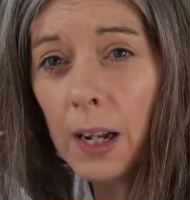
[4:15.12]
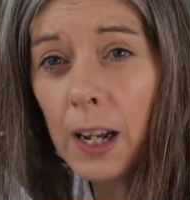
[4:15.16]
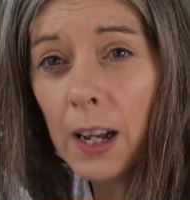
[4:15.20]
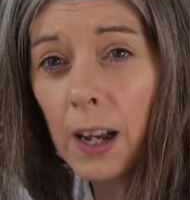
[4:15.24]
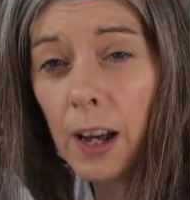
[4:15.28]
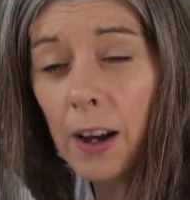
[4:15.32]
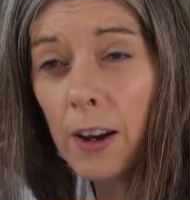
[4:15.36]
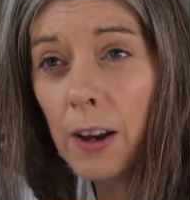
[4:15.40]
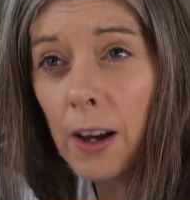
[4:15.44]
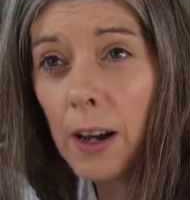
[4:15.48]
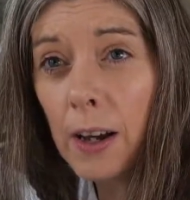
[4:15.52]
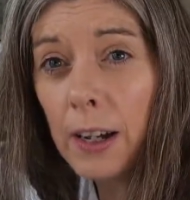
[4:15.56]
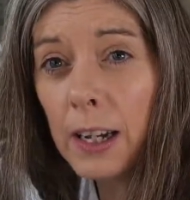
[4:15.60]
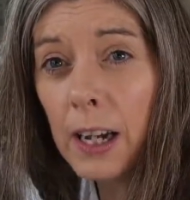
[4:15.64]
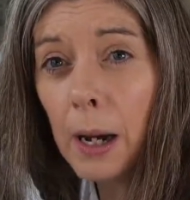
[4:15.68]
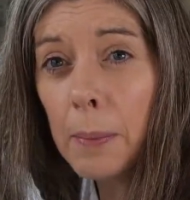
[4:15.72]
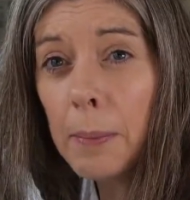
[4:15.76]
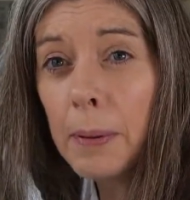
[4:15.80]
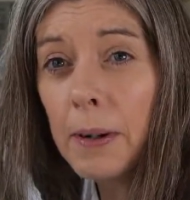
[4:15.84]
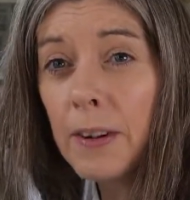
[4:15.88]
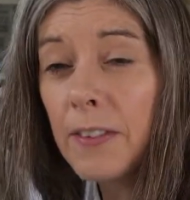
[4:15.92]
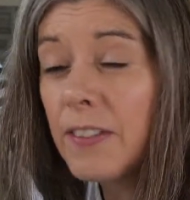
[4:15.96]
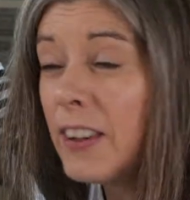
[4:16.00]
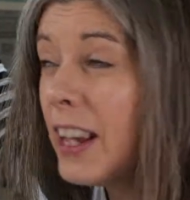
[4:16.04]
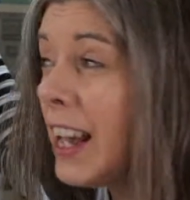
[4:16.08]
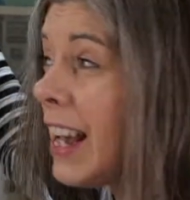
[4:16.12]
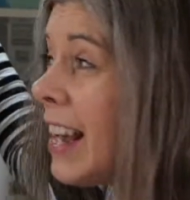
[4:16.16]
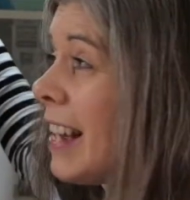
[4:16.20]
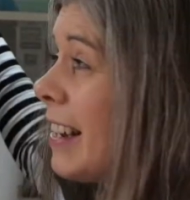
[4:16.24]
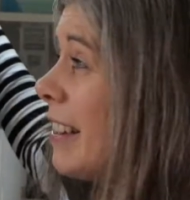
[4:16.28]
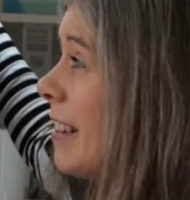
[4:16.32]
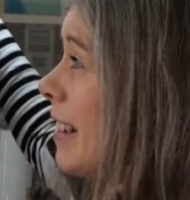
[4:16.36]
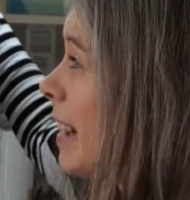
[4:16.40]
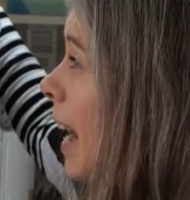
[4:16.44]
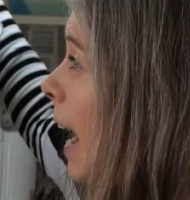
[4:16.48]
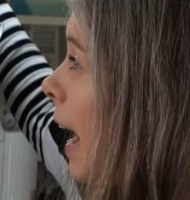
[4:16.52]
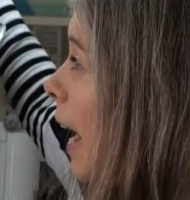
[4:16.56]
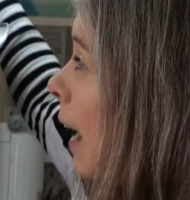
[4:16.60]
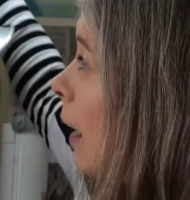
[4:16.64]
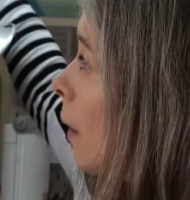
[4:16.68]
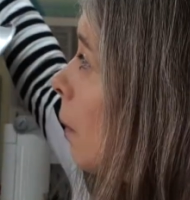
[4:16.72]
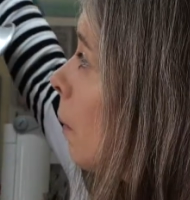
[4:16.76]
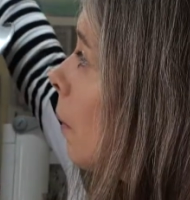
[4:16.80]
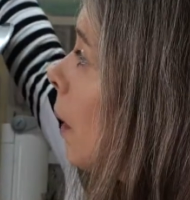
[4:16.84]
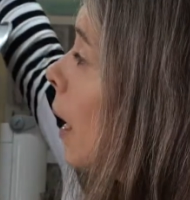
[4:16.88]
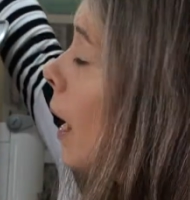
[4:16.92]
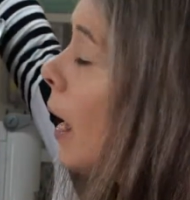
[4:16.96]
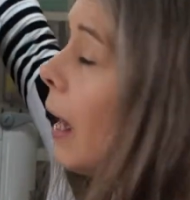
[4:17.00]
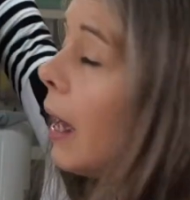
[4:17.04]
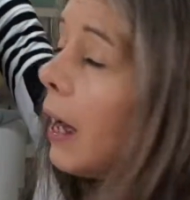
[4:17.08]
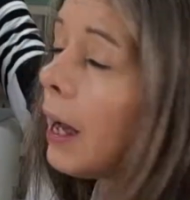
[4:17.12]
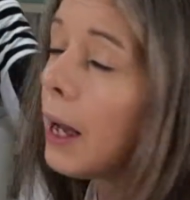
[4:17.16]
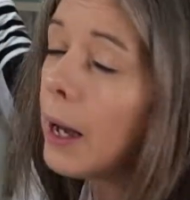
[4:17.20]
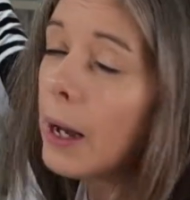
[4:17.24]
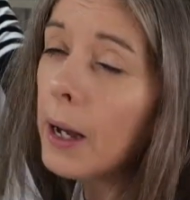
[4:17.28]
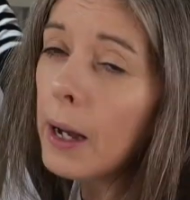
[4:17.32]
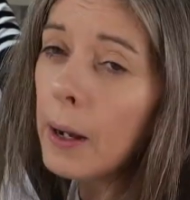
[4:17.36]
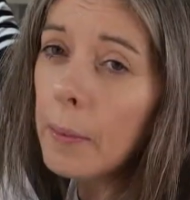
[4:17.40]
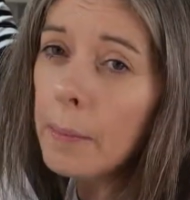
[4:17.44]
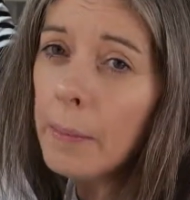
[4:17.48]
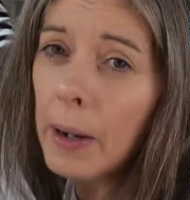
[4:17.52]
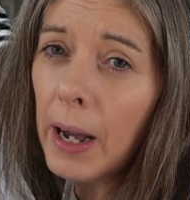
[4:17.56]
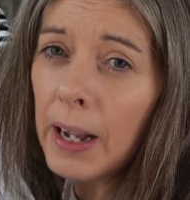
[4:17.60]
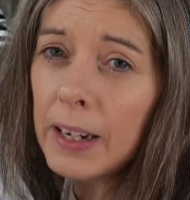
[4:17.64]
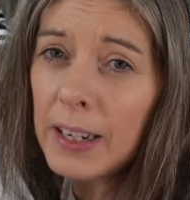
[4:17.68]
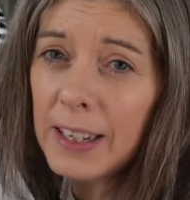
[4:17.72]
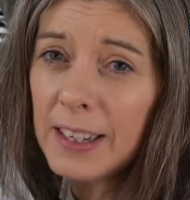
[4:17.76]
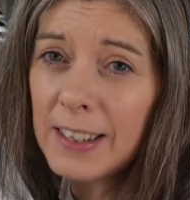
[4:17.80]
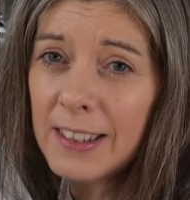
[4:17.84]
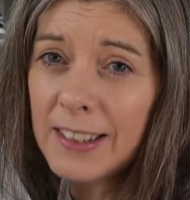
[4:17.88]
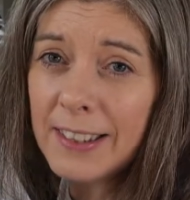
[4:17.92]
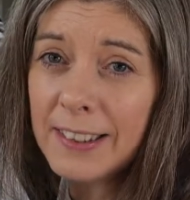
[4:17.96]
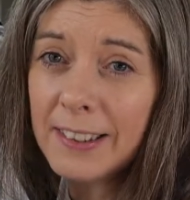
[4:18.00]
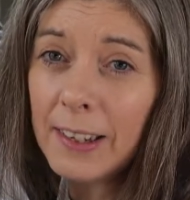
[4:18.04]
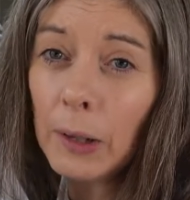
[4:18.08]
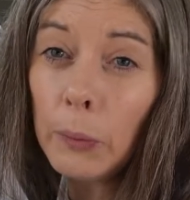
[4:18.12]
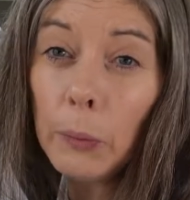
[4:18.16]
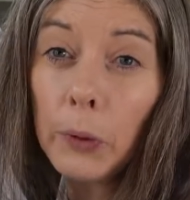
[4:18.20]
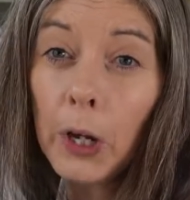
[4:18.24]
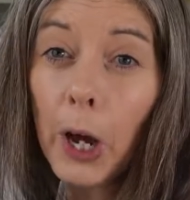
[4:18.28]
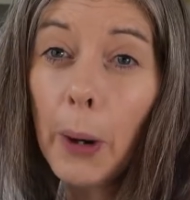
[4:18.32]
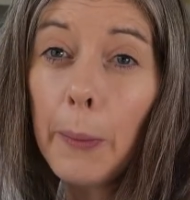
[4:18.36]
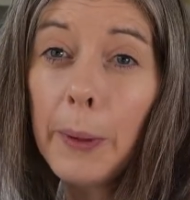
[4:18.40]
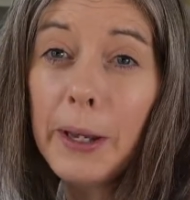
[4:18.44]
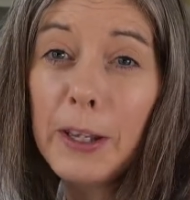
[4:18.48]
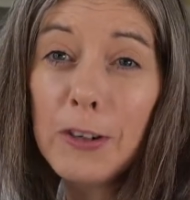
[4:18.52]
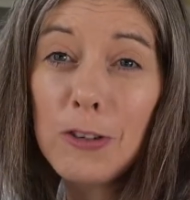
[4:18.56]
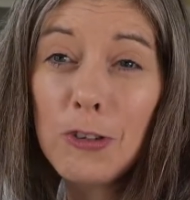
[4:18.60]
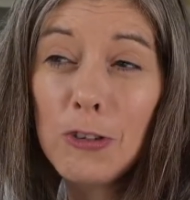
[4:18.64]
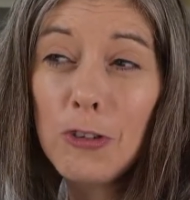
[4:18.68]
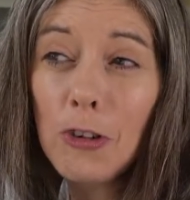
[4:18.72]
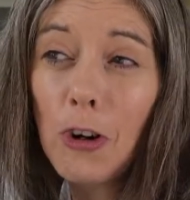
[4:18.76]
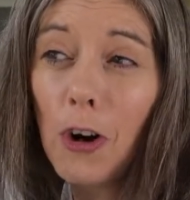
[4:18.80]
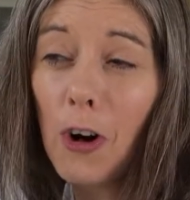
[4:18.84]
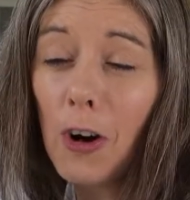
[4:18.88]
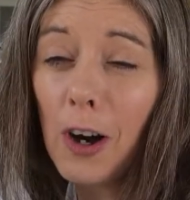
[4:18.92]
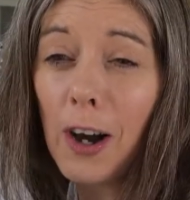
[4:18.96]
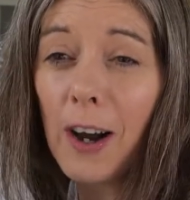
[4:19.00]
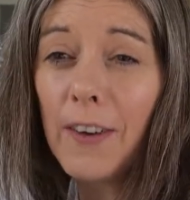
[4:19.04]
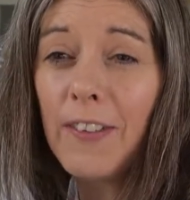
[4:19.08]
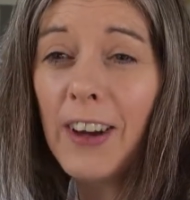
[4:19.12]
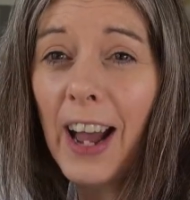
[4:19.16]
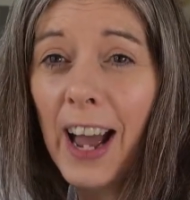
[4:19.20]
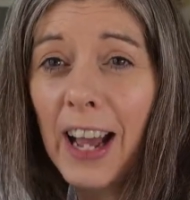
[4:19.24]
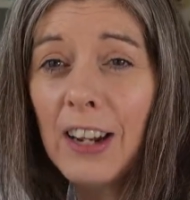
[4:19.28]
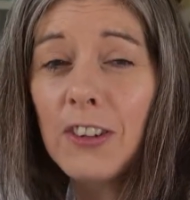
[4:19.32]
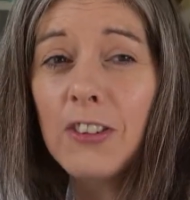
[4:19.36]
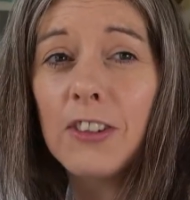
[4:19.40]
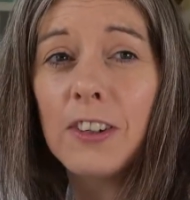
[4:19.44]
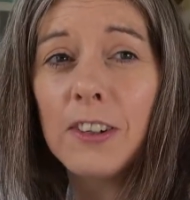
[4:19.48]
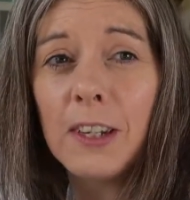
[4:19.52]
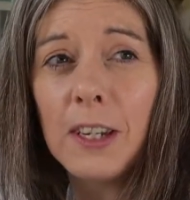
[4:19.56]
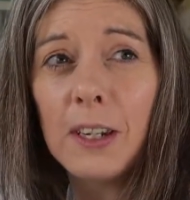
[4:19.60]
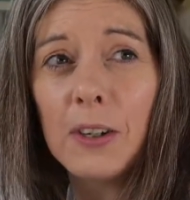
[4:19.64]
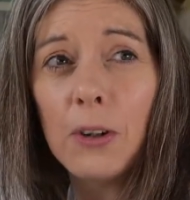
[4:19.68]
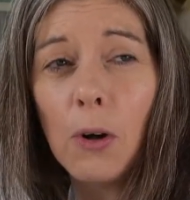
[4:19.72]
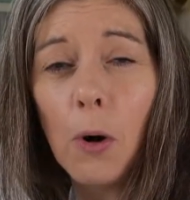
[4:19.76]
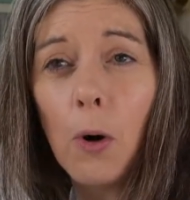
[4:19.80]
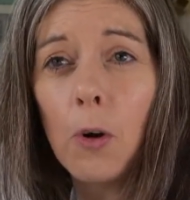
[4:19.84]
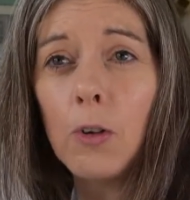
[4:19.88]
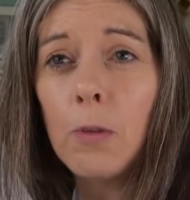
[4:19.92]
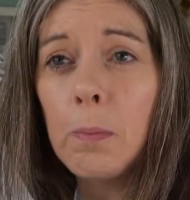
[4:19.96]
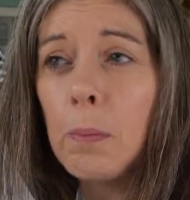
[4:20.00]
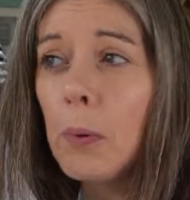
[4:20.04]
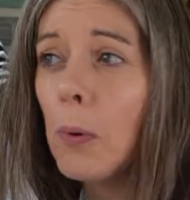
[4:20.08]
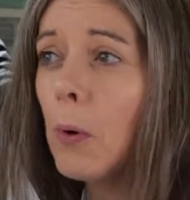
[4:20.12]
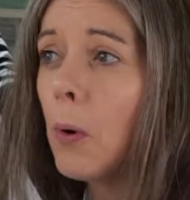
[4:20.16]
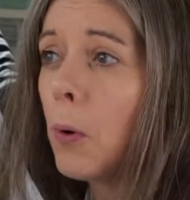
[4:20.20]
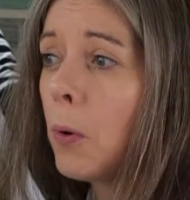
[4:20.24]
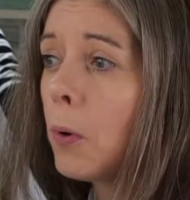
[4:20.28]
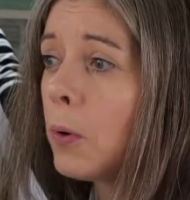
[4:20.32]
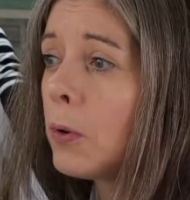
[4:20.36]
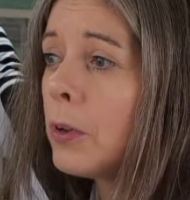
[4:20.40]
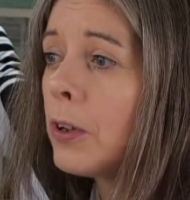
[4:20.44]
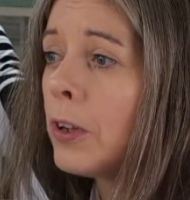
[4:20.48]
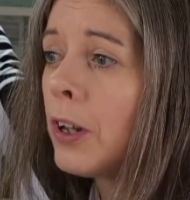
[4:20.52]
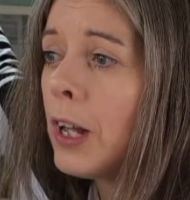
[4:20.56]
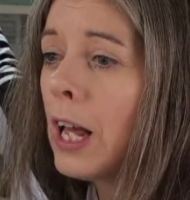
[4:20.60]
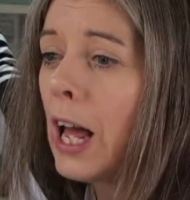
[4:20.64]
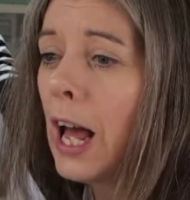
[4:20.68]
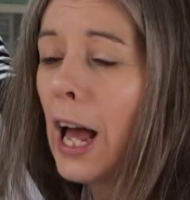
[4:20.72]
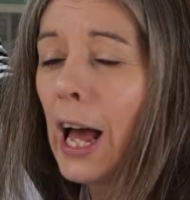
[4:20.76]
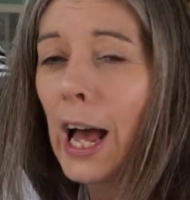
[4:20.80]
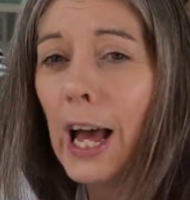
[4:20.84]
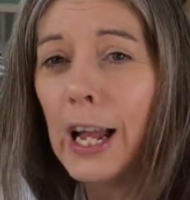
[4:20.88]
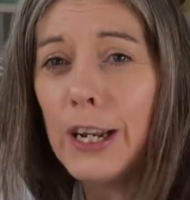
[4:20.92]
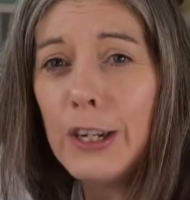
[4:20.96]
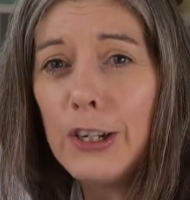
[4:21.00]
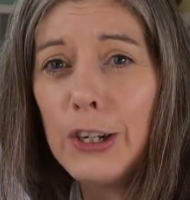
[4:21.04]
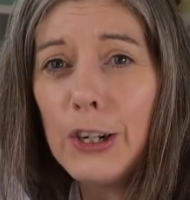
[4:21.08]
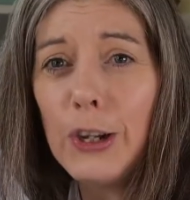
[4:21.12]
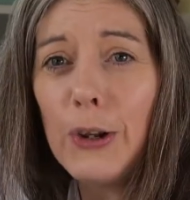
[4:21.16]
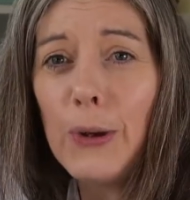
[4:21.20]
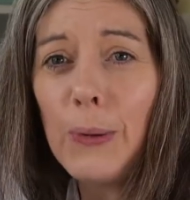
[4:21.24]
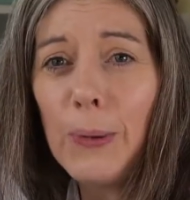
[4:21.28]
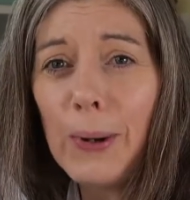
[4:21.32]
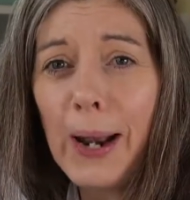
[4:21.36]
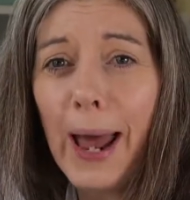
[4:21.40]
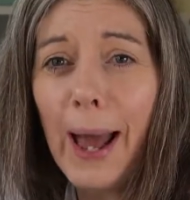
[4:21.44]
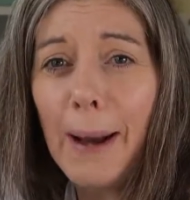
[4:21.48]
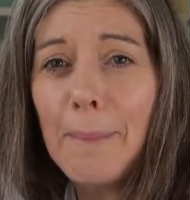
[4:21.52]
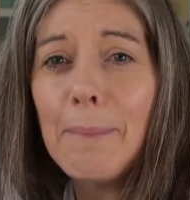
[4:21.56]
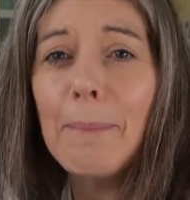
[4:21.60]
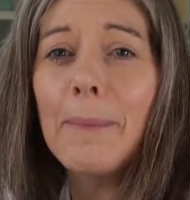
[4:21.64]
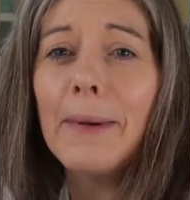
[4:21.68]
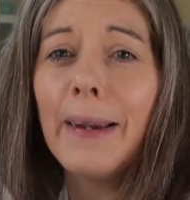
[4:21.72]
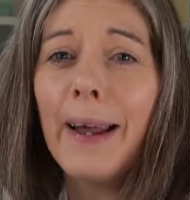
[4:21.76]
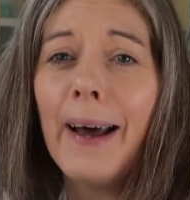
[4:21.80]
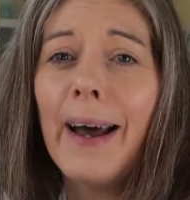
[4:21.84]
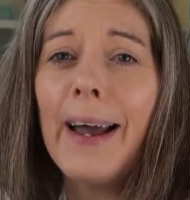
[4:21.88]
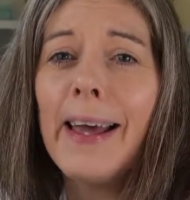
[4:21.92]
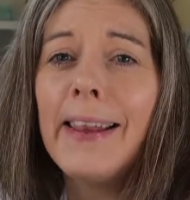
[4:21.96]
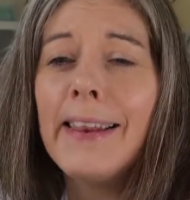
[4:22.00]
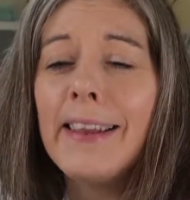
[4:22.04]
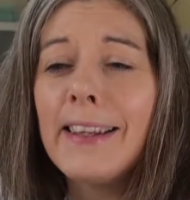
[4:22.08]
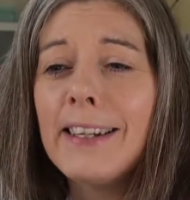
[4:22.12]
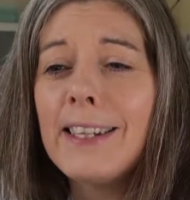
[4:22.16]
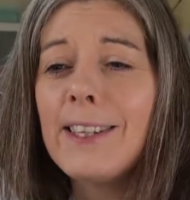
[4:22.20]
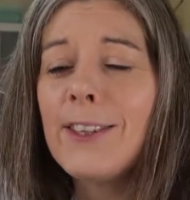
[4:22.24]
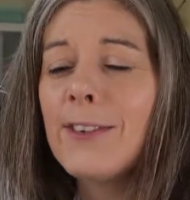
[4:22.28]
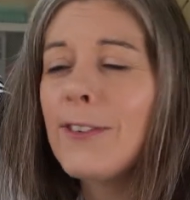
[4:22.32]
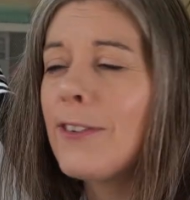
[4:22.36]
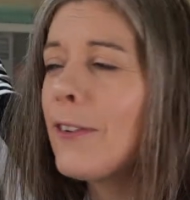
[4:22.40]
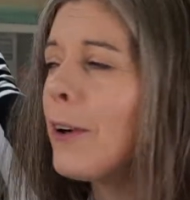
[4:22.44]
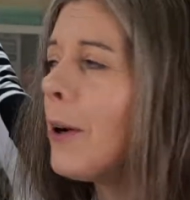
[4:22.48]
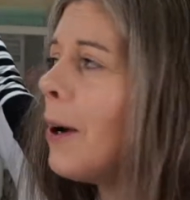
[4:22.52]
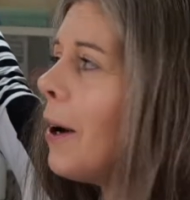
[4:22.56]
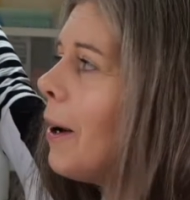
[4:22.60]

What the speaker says: a couple of years now, and it's still going strong. I've actually not bought a new lamp like this for a